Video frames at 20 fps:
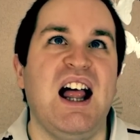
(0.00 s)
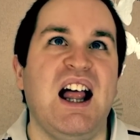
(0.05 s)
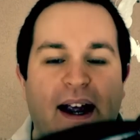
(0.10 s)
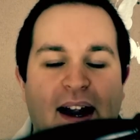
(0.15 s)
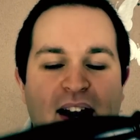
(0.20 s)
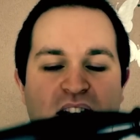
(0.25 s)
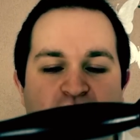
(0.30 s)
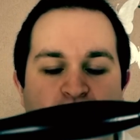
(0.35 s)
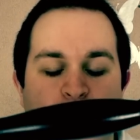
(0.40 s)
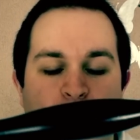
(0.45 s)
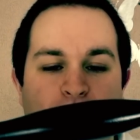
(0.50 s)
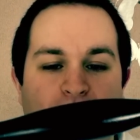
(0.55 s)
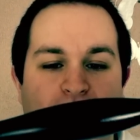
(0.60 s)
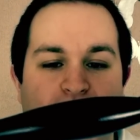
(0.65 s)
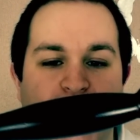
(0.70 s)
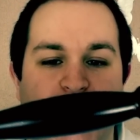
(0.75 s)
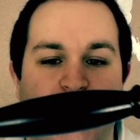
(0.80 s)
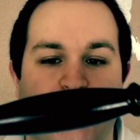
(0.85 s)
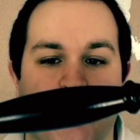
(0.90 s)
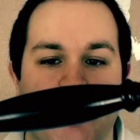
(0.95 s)
actually
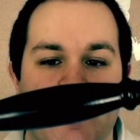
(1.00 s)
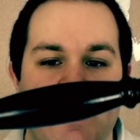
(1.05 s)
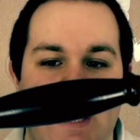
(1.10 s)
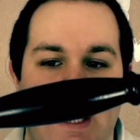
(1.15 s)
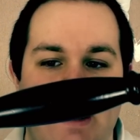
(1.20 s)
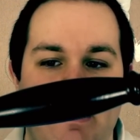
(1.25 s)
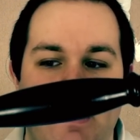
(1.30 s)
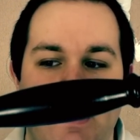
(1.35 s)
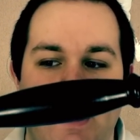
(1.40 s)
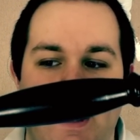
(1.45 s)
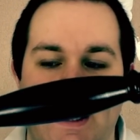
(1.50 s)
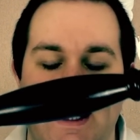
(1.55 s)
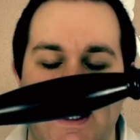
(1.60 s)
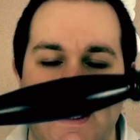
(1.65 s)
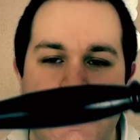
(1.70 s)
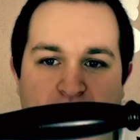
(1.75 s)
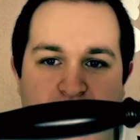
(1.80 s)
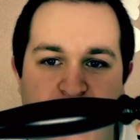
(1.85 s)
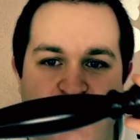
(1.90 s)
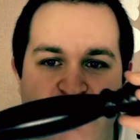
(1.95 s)
made that from a table leg.
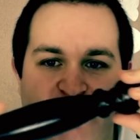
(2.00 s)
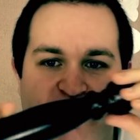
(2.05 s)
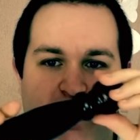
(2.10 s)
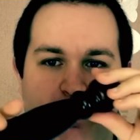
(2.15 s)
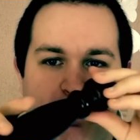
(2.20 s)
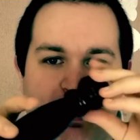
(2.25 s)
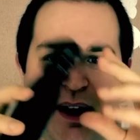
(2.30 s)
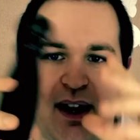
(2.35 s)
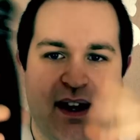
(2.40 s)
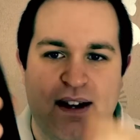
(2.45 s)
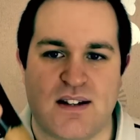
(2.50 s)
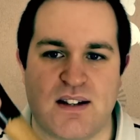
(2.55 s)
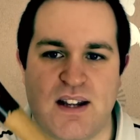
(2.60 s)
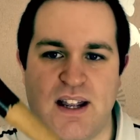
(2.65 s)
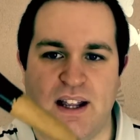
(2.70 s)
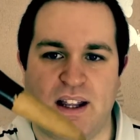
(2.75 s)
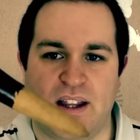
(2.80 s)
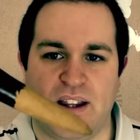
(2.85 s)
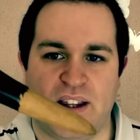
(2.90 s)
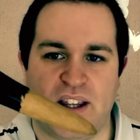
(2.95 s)
It's a vampire
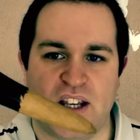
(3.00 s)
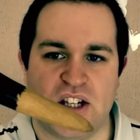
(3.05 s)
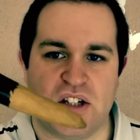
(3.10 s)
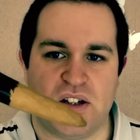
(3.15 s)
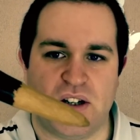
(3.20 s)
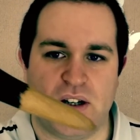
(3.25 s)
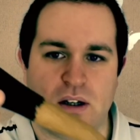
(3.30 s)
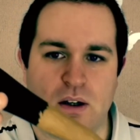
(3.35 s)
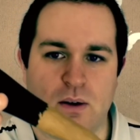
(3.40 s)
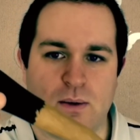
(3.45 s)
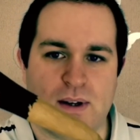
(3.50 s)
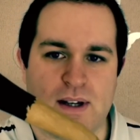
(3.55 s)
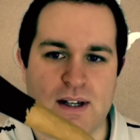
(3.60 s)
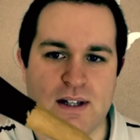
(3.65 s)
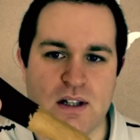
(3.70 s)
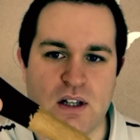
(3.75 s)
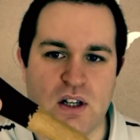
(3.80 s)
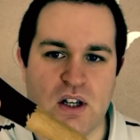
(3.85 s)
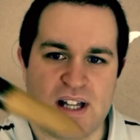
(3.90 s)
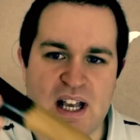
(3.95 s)
steak, in case you didn't know.
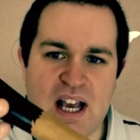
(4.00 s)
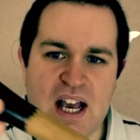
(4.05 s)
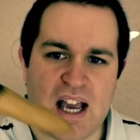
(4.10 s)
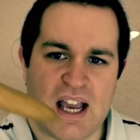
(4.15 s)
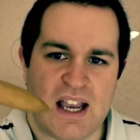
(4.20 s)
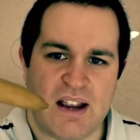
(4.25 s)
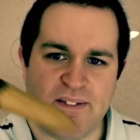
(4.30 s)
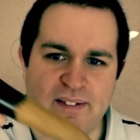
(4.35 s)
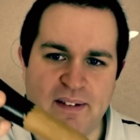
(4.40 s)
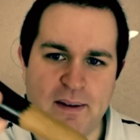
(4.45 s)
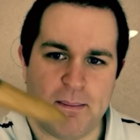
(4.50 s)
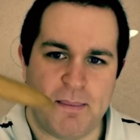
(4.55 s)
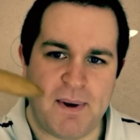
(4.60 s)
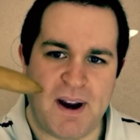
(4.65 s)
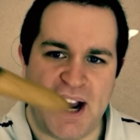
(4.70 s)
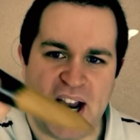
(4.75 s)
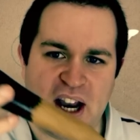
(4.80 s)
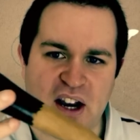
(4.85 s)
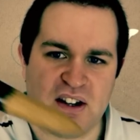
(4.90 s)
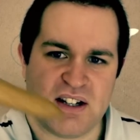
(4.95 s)
Die,
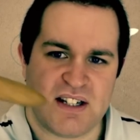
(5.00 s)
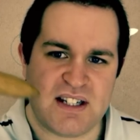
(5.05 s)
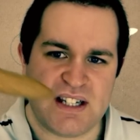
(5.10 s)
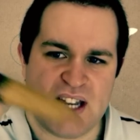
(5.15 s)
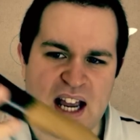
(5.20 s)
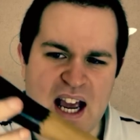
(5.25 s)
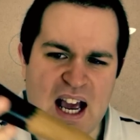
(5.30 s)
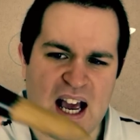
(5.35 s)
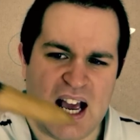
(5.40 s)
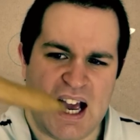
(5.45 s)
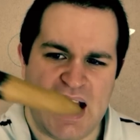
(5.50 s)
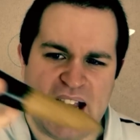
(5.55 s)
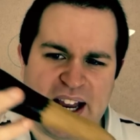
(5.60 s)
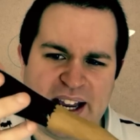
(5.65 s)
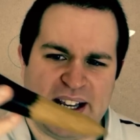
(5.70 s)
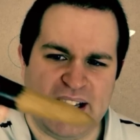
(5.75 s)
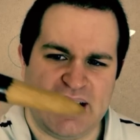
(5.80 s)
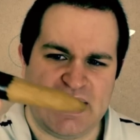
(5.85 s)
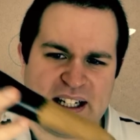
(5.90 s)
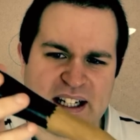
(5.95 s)
vampire,
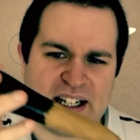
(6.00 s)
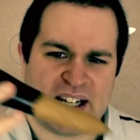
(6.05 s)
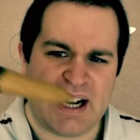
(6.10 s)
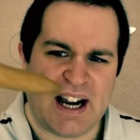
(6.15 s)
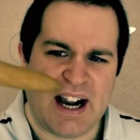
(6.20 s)
die!